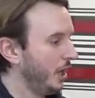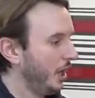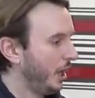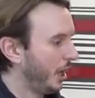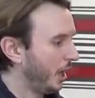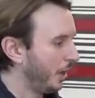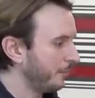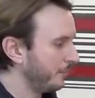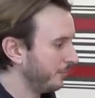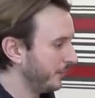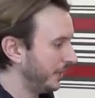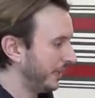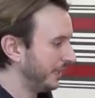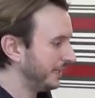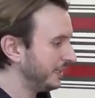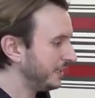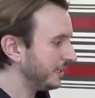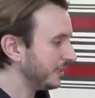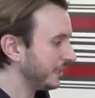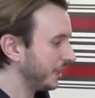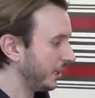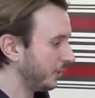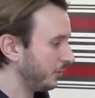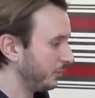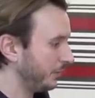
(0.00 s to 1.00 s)
Um,
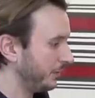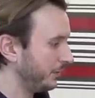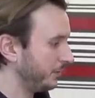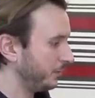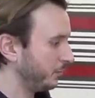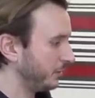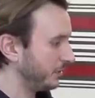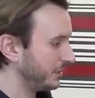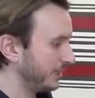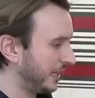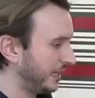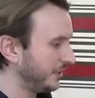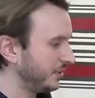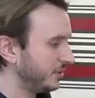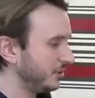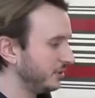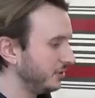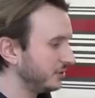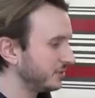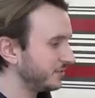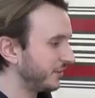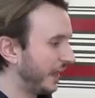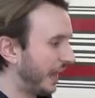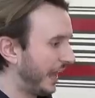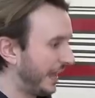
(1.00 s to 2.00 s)
Inconel, we, we tend to
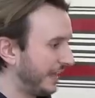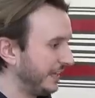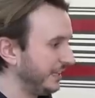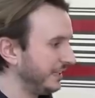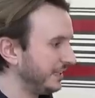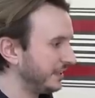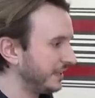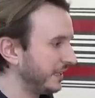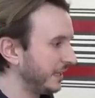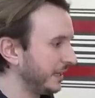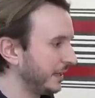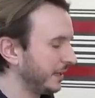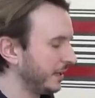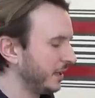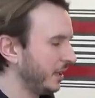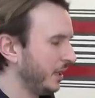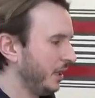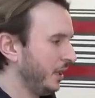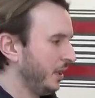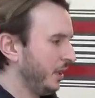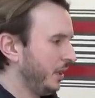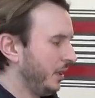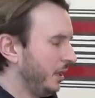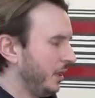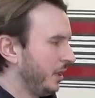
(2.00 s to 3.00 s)
use for anything,
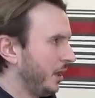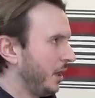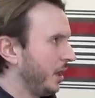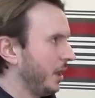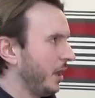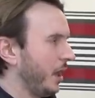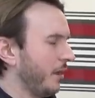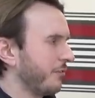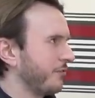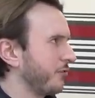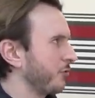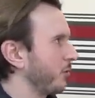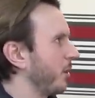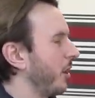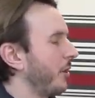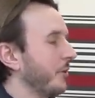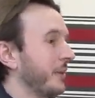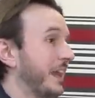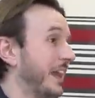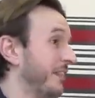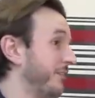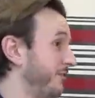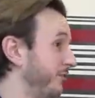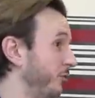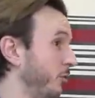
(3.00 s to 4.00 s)
uh, a Ferrari
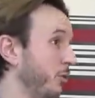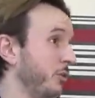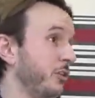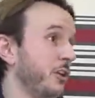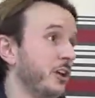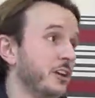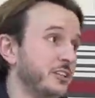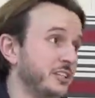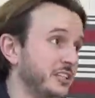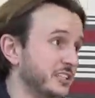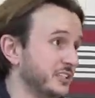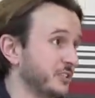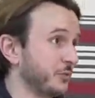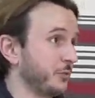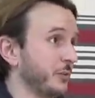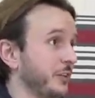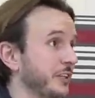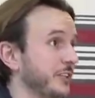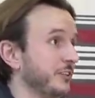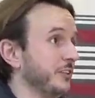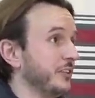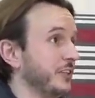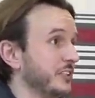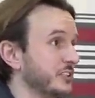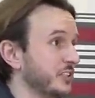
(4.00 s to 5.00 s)
F four thirty is a really
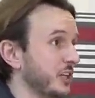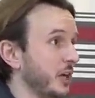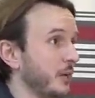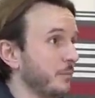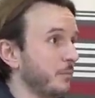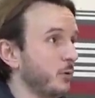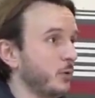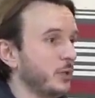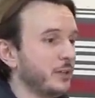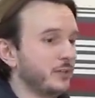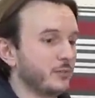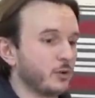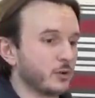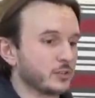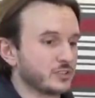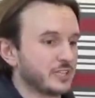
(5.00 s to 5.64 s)
good example. You've okay.